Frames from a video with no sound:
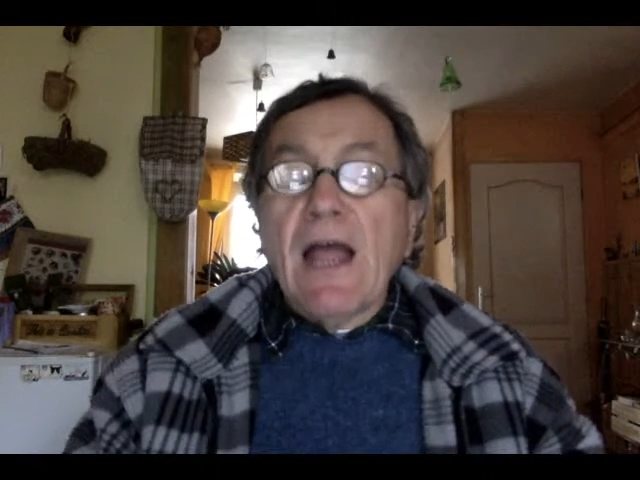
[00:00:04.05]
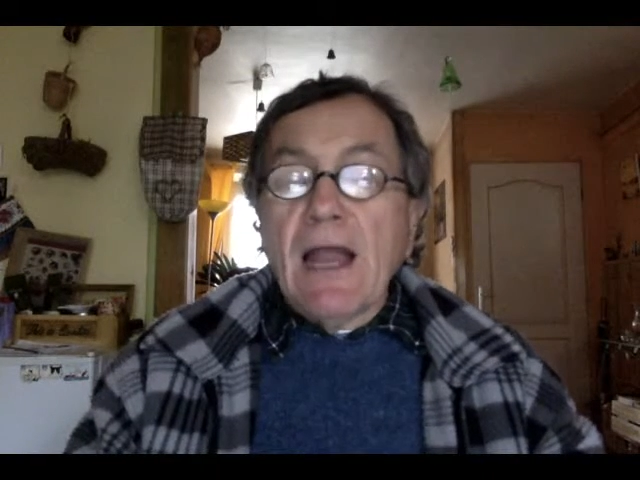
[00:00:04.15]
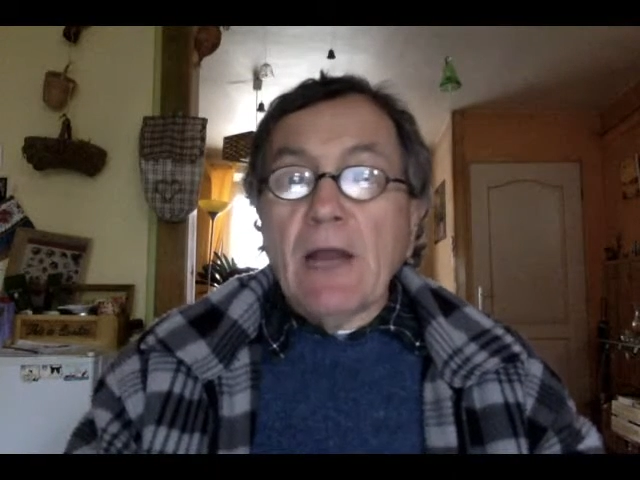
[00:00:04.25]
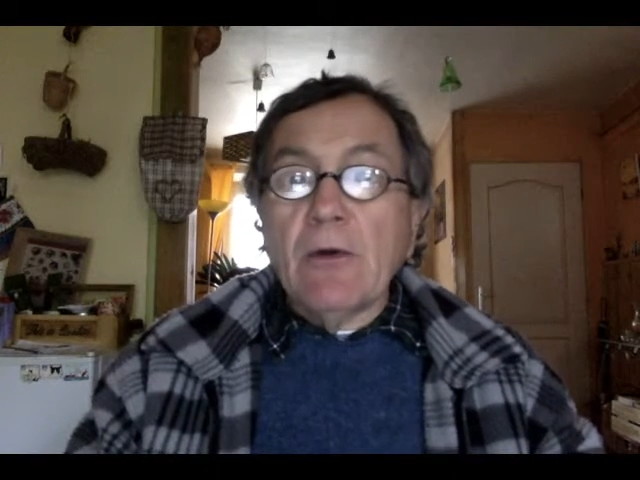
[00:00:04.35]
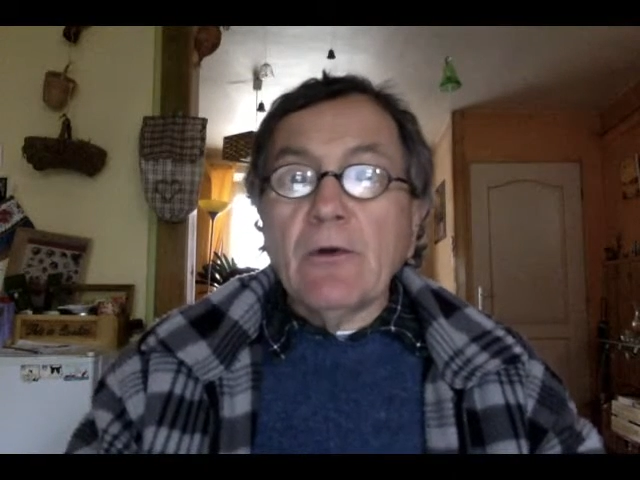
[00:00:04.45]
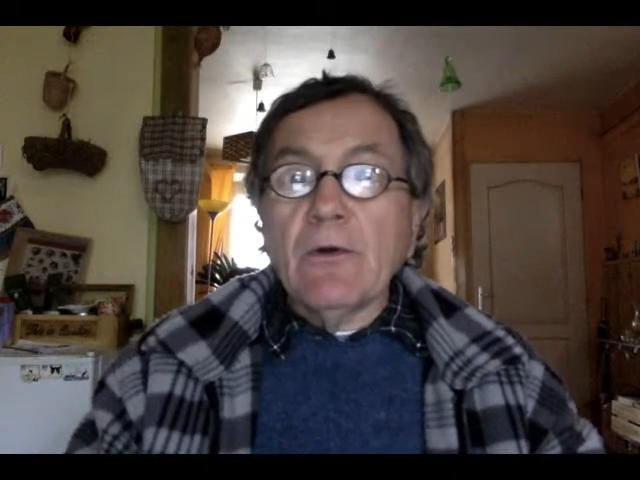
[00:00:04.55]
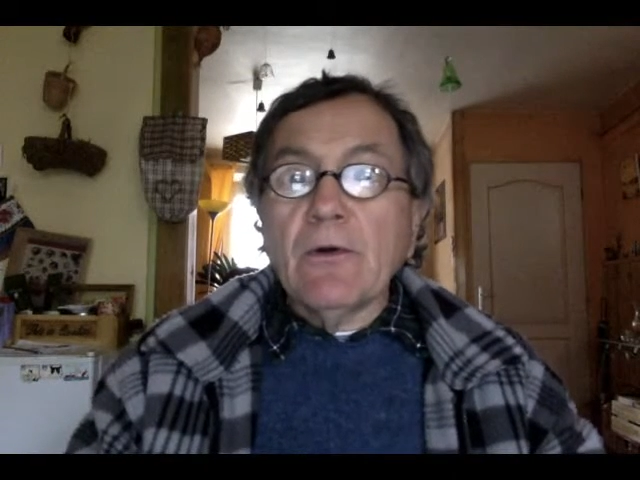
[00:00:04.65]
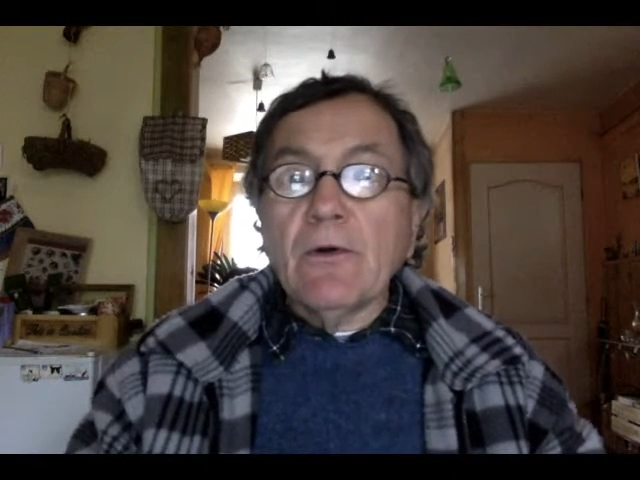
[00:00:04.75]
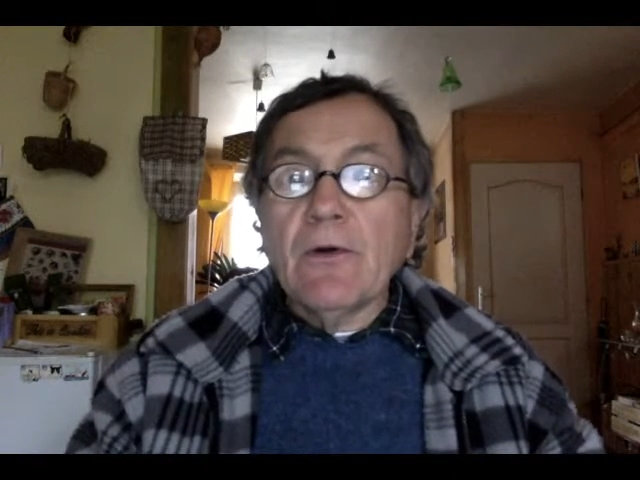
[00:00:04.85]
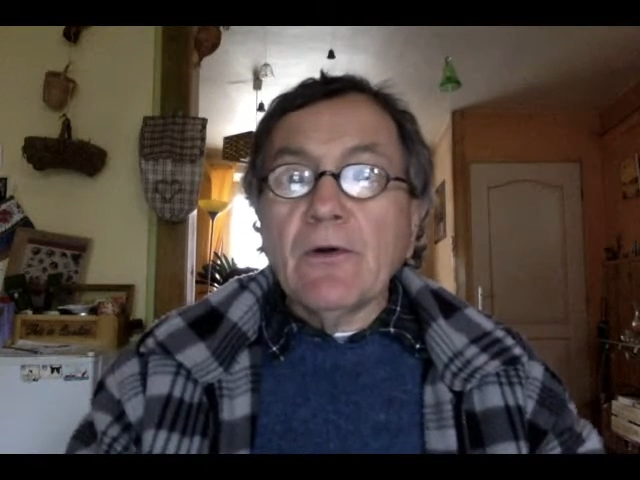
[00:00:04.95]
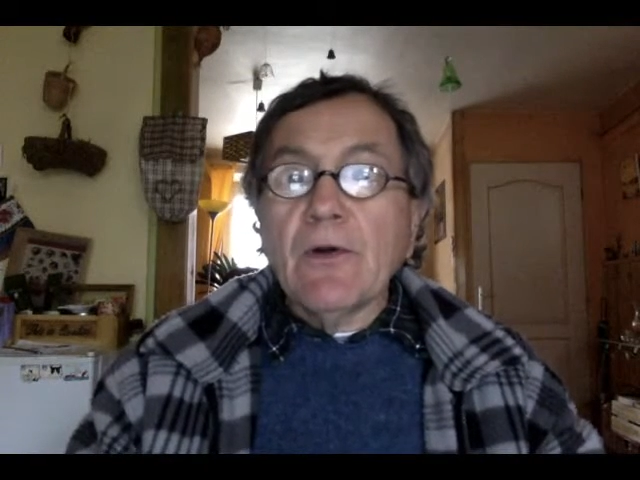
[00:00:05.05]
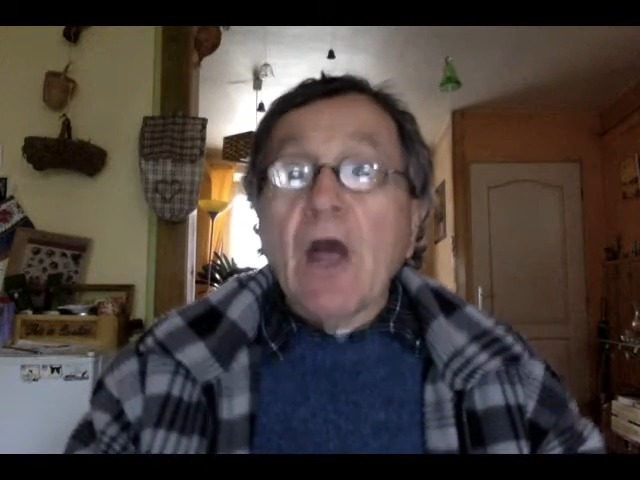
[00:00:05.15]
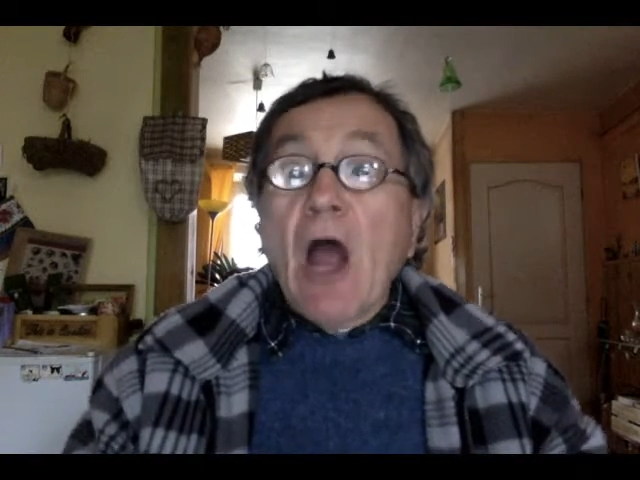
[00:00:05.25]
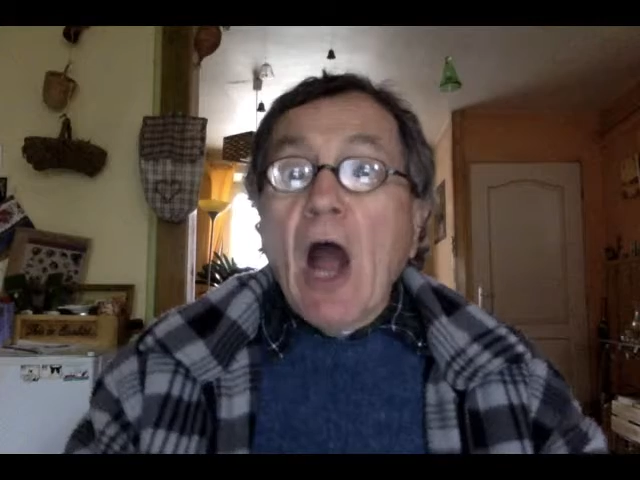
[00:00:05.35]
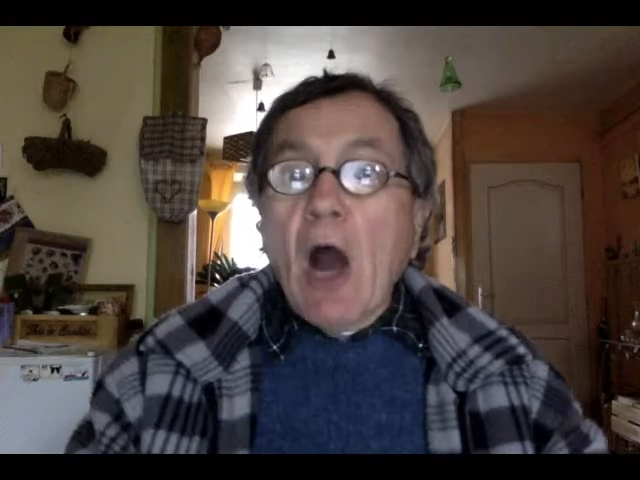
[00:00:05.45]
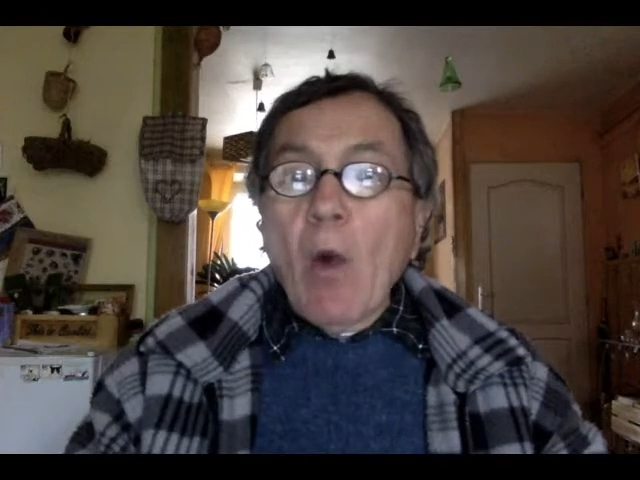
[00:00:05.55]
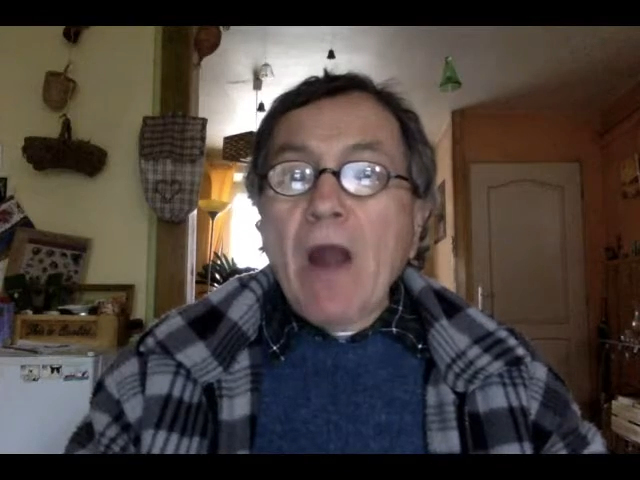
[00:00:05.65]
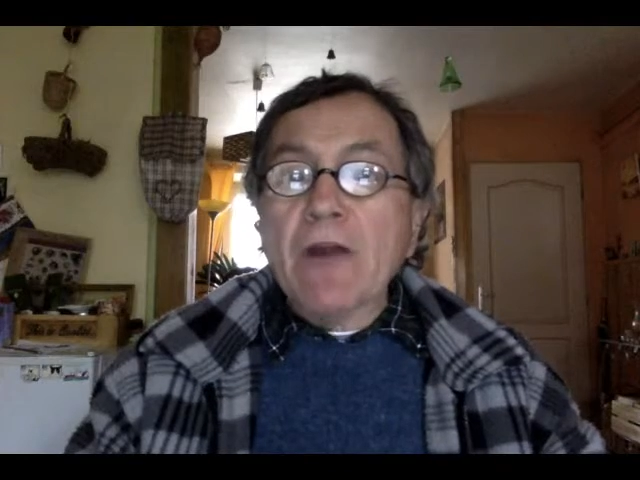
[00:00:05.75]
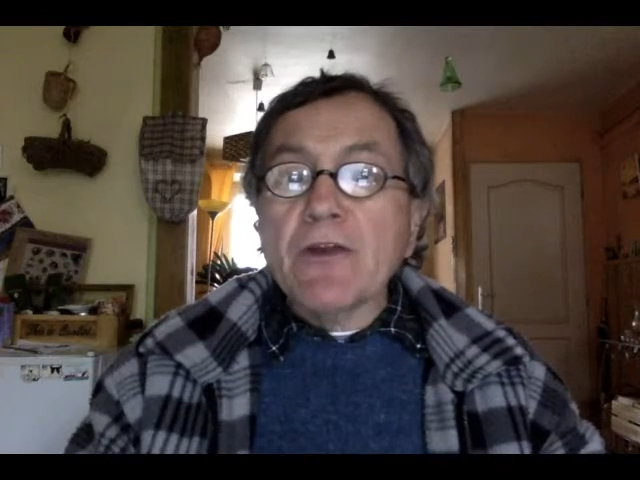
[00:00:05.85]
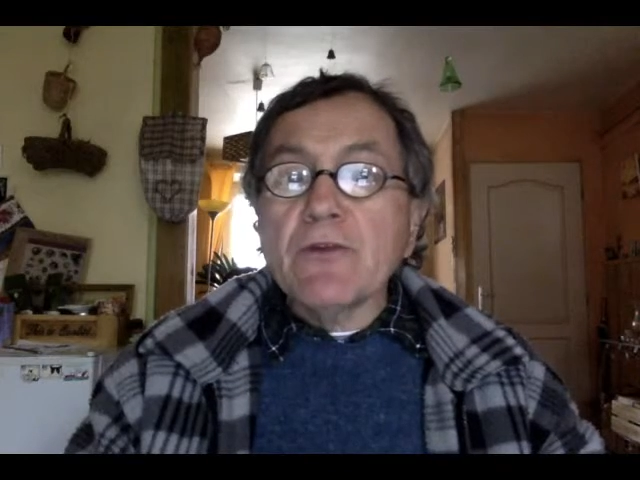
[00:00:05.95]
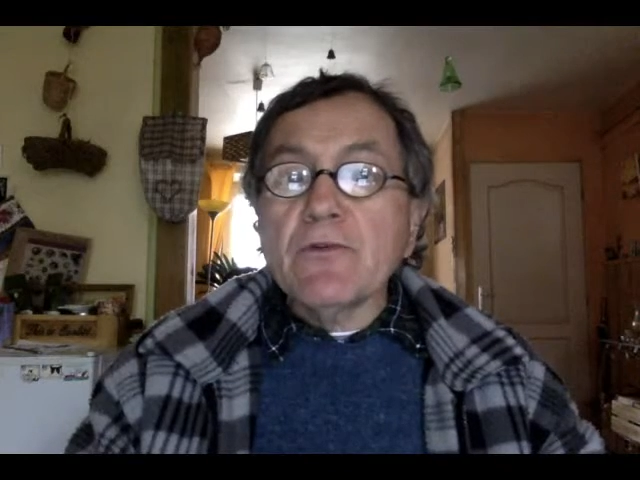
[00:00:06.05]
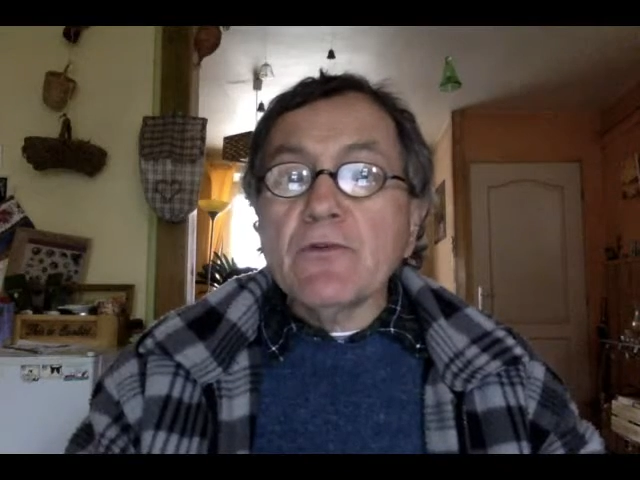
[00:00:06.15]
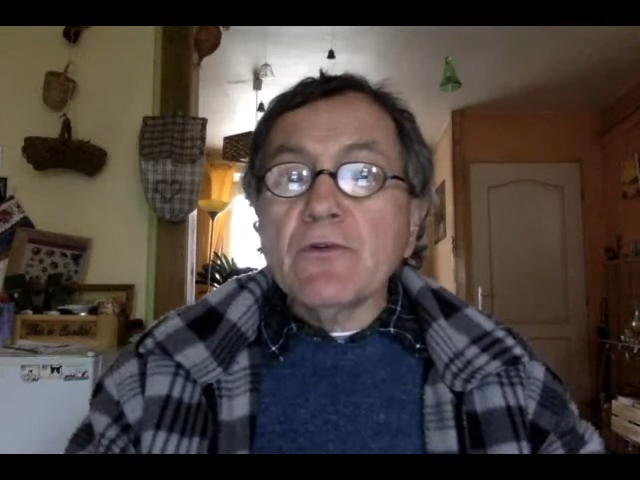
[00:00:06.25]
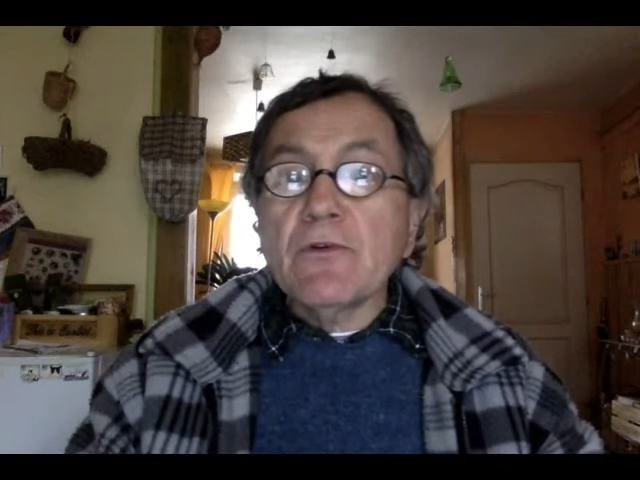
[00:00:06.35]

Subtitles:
Hello, how are you?